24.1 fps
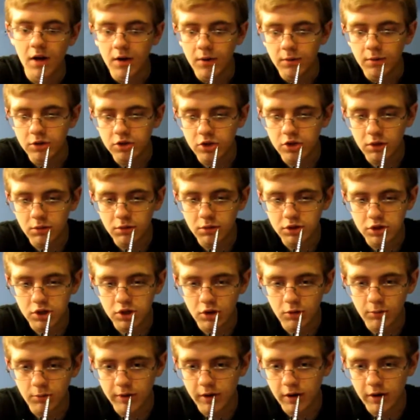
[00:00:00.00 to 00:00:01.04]
Which I would
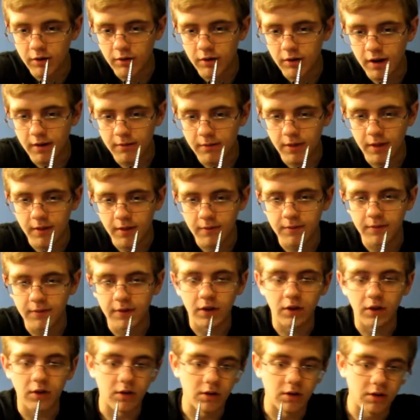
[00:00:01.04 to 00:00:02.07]
show, but I don't have that
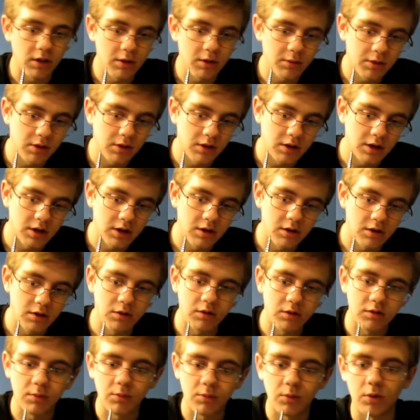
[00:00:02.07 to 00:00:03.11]
figure, and they really need to do
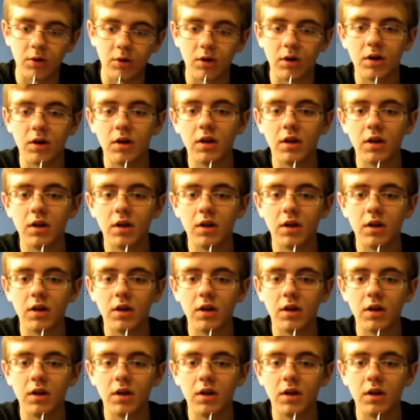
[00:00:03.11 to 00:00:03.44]
some more.